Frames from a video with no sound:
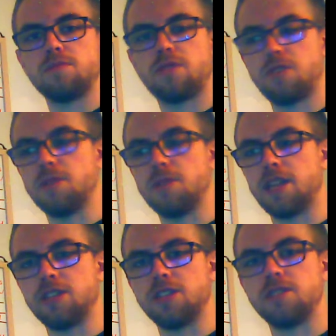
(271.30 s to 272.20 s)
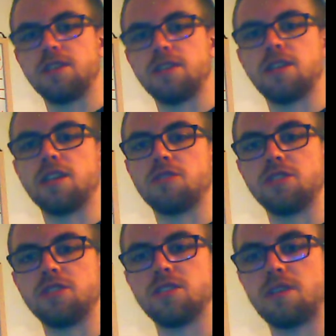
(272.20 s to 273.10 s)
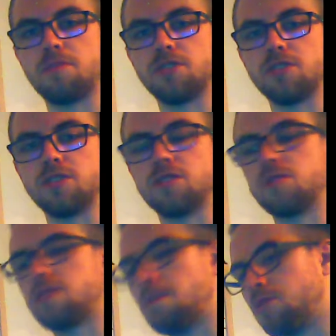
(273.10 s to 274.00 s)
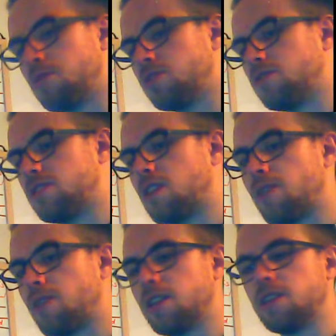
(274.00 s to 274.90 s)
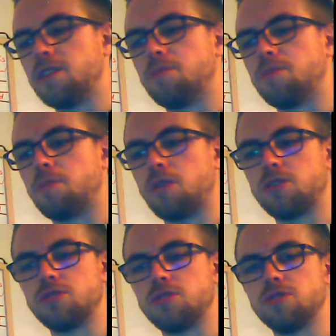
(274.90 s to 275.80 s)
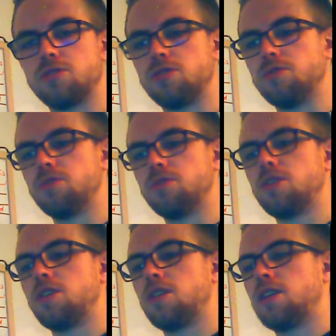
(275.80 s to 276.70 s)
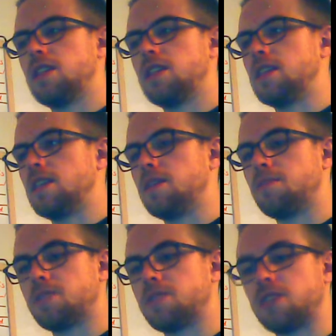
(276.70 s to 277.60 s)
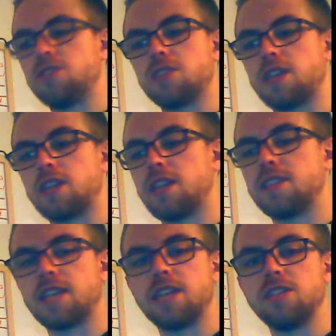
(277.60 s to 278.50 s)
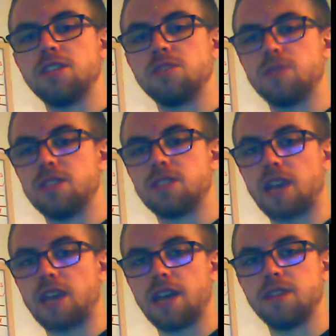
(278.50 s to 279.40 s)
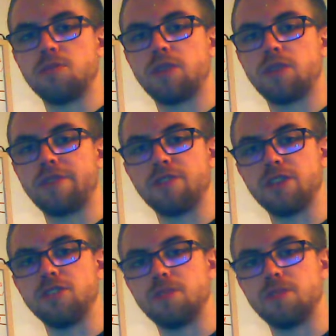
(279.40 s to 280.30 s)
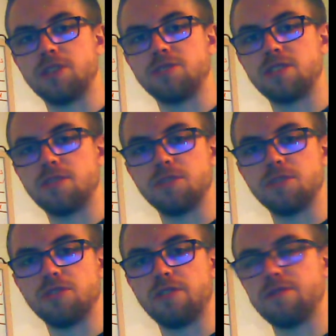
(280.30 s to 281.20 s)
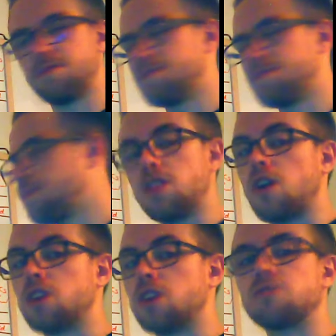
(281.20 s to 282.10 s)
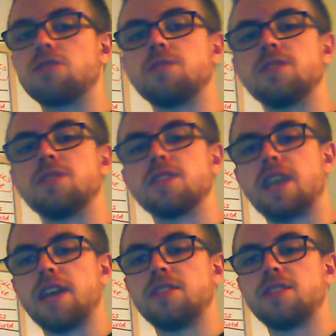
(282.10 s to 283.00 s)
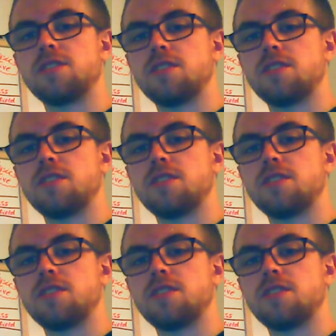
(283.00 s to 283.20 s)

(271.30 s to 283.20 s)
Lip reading: thermal energy and increase its temperature. So temperature is directly proportional to the potential and kinetic energies within inside whatever it is you're measuring the temperature of. The hotter an object gets,